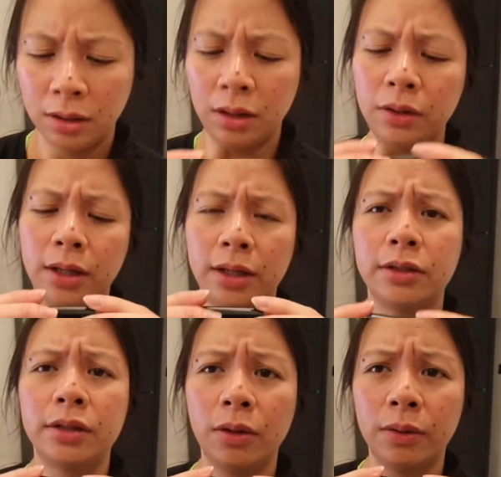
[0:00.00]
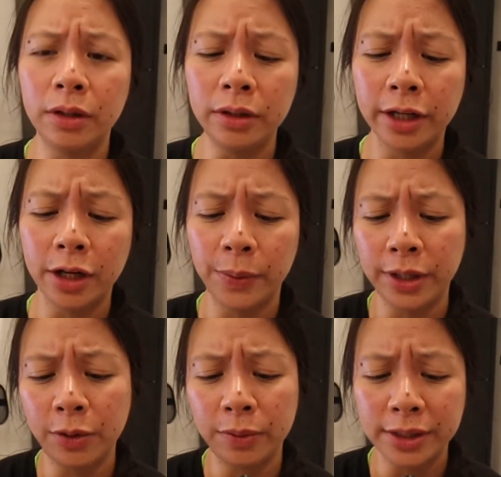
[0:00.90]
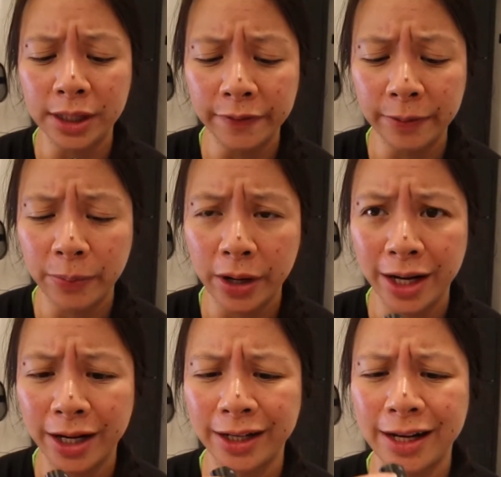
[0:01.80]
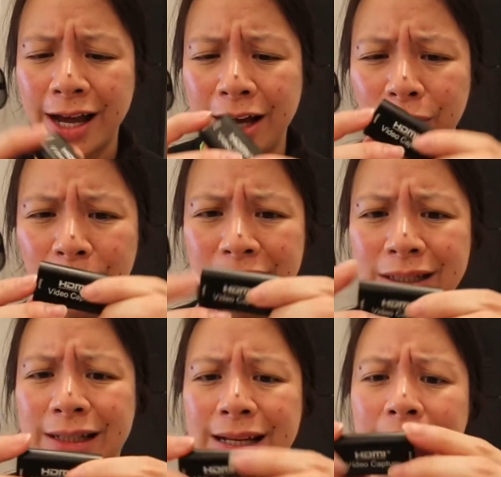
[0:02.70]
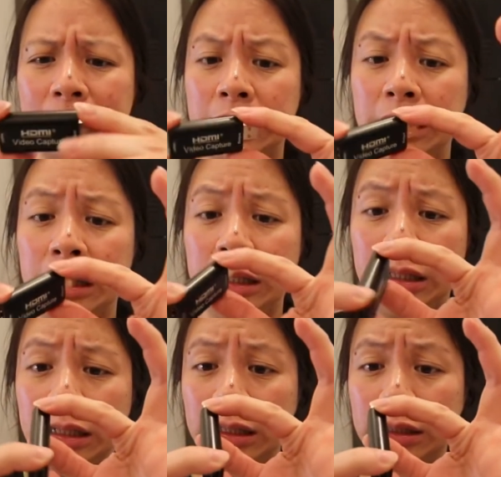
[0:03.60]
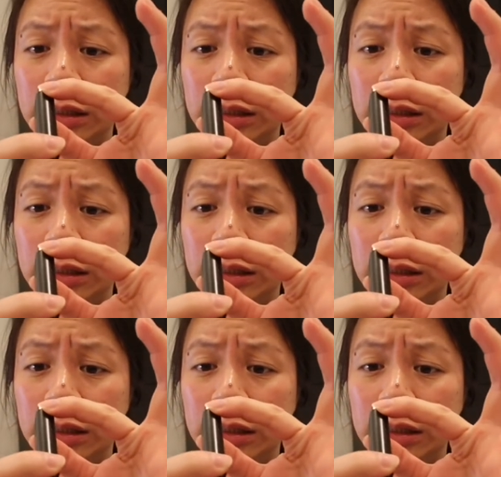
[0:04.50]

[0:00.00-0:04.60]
Okay, so earlier when I received the product, I was like, huh?